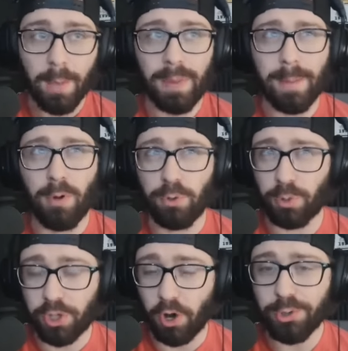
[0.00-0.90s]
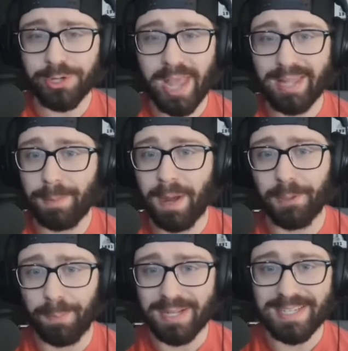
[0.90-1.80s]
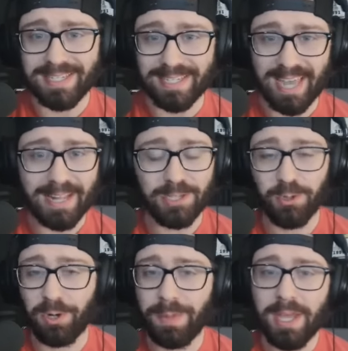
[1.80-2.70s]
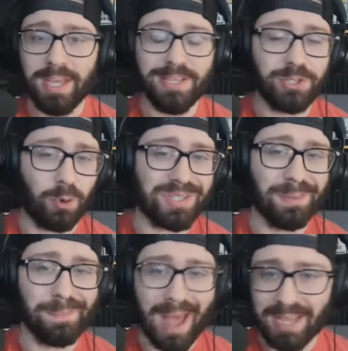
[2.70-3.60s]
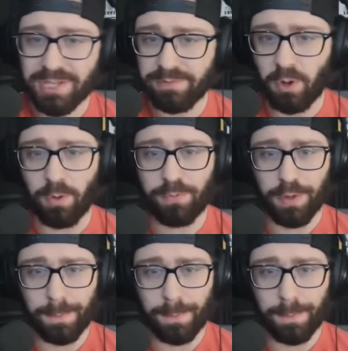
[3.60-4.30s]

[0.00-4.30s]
by both Ricard Raquel and Michael Bunting to get it to him. He scores a massive goal for the